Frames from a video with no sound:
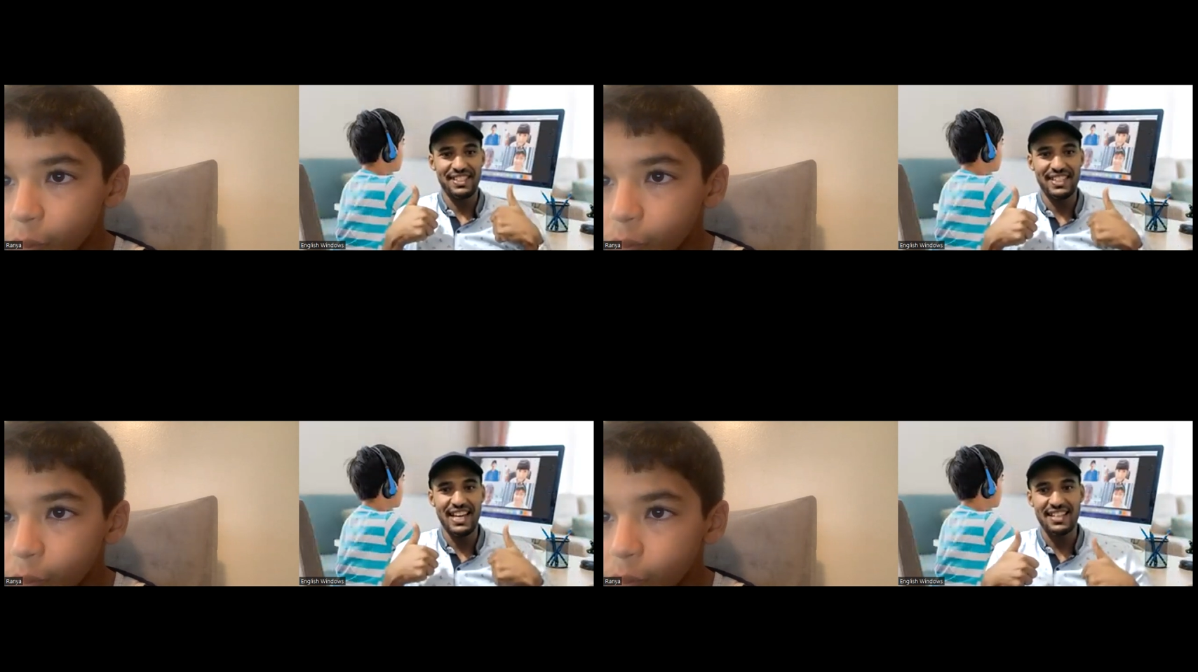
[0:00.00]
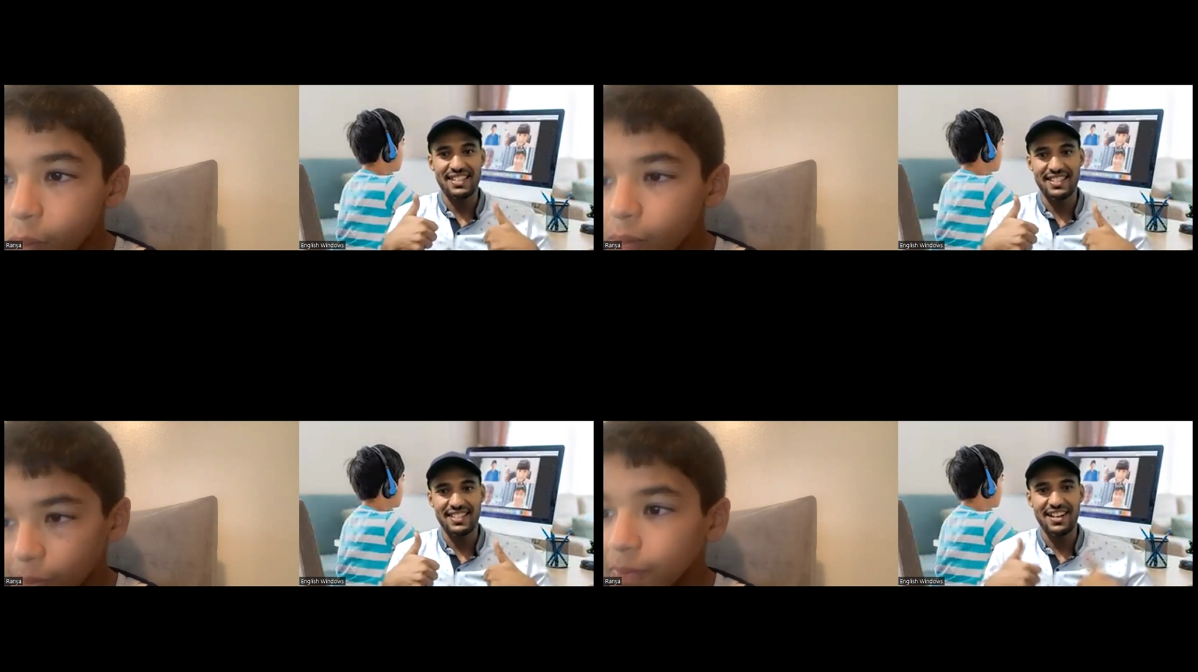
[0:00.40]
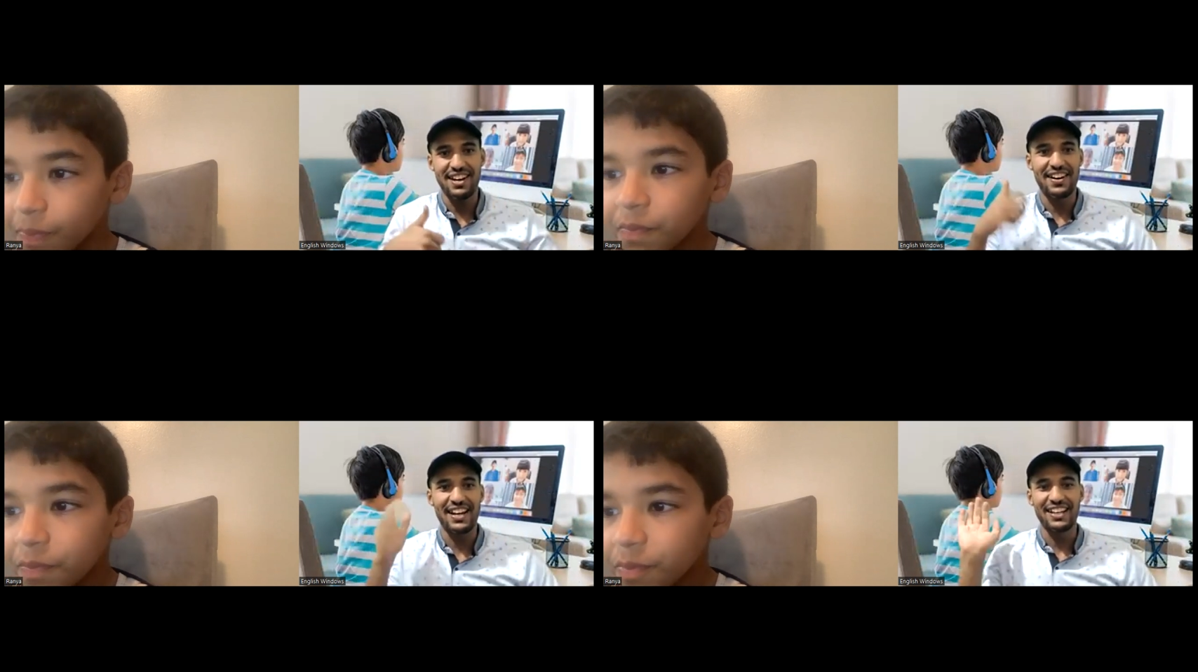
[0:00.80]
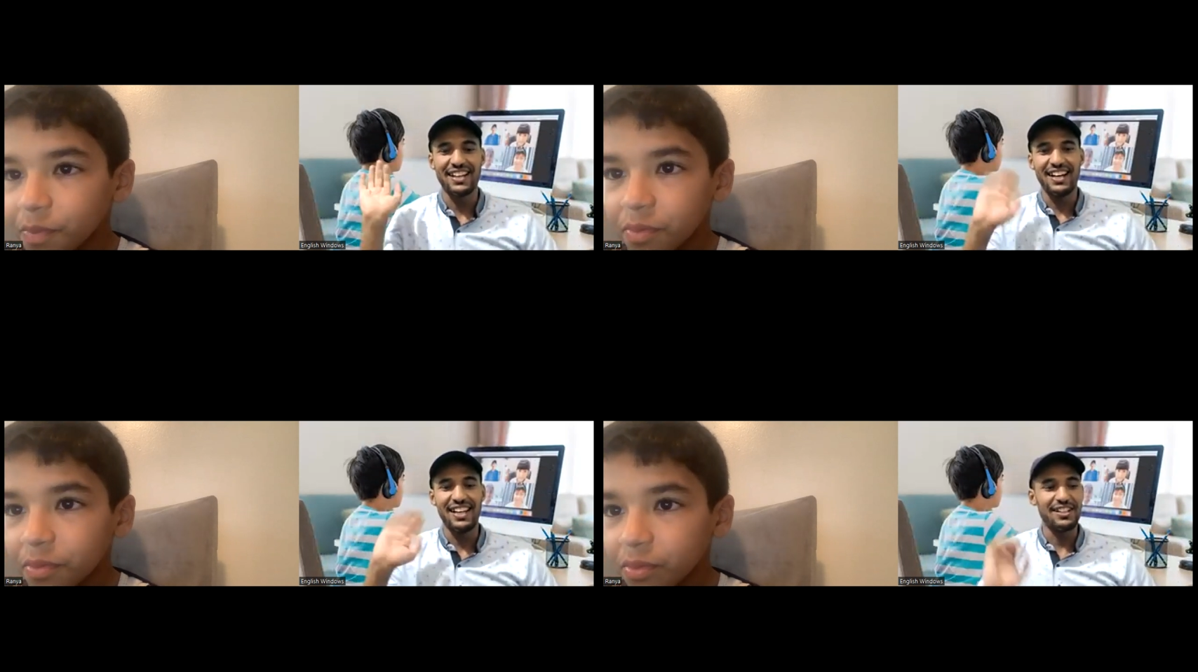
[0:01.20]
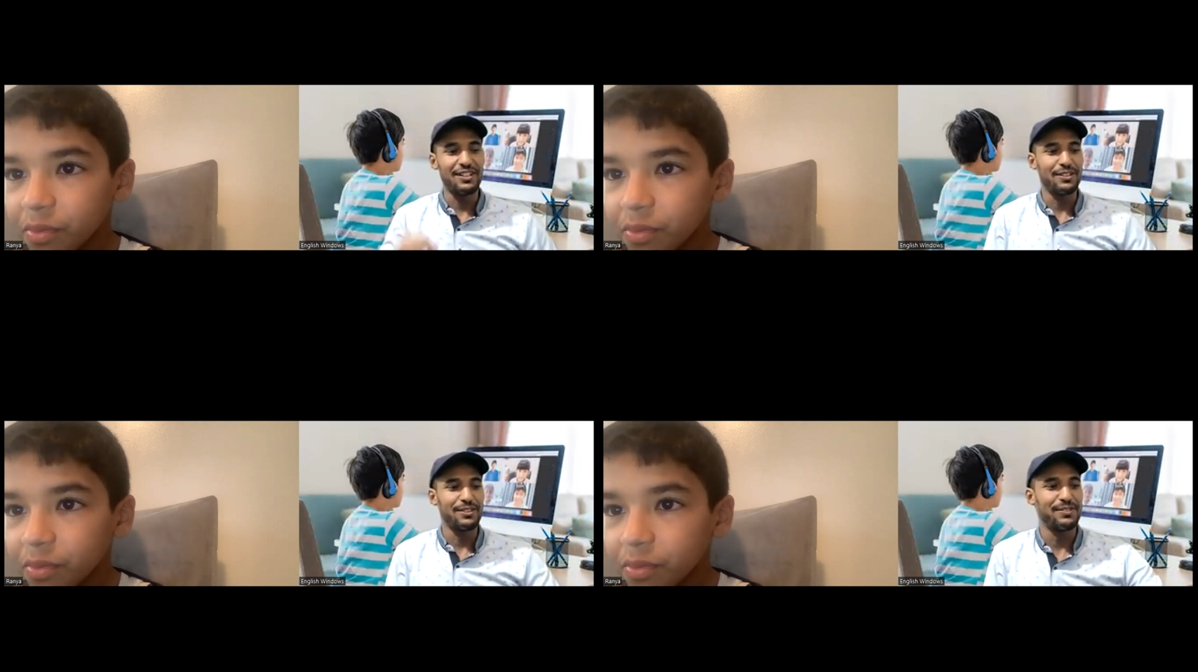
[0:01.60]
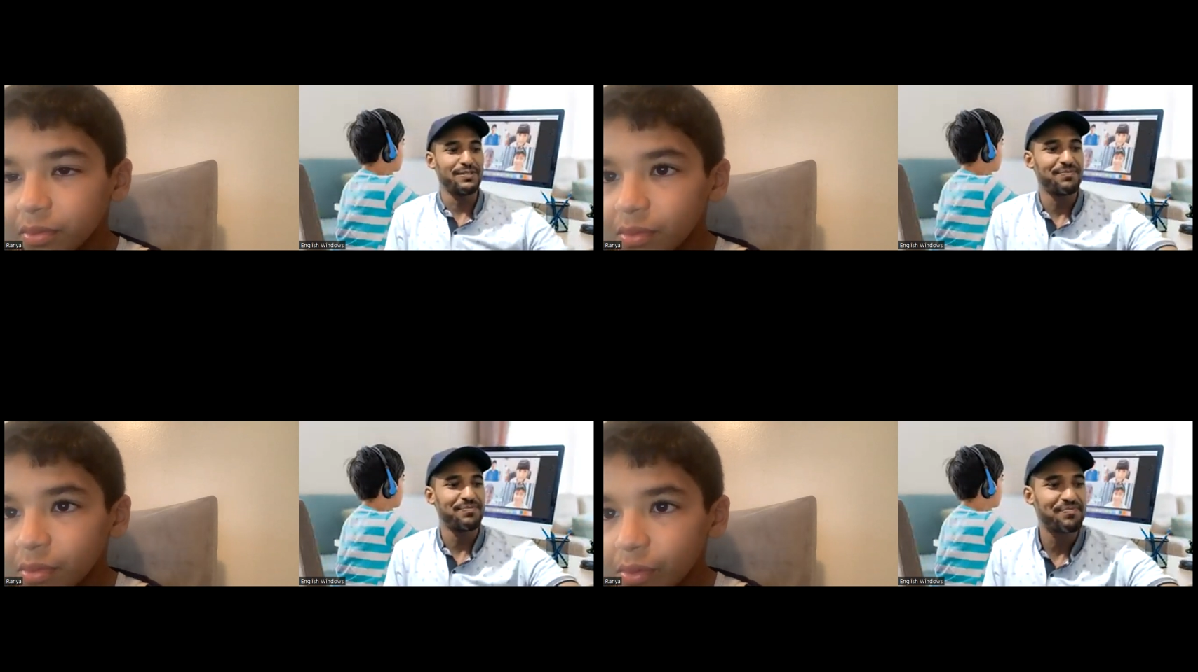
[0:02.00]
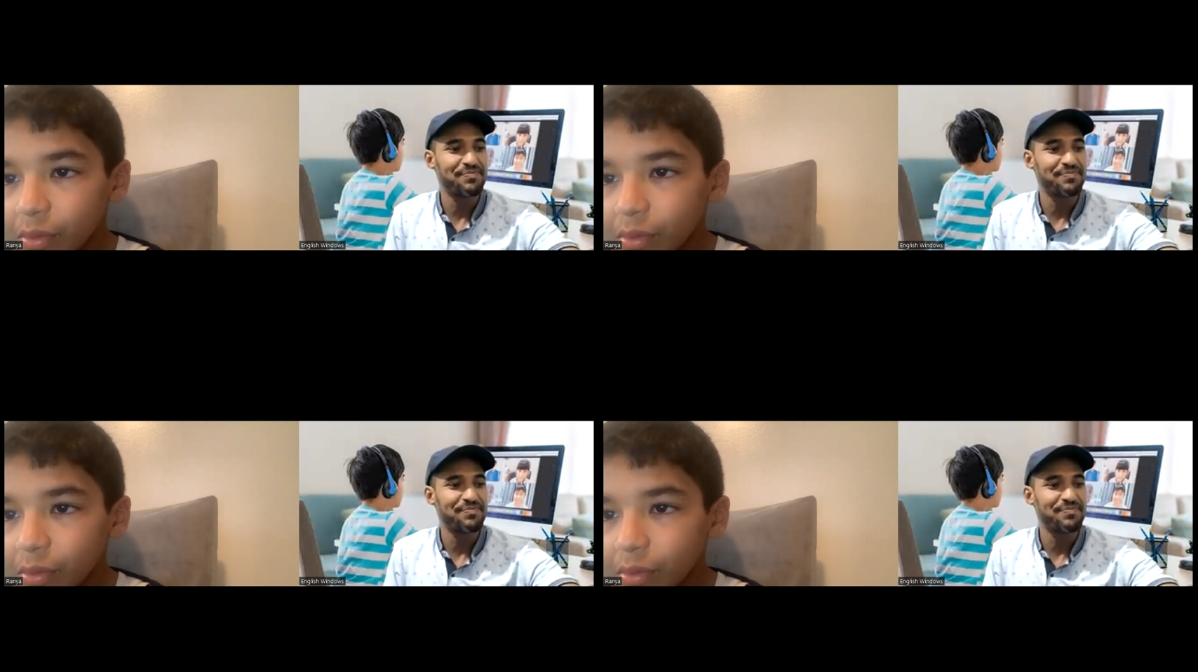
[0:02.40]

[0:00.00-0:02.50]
Speaker 1: Yes. All right. Hello.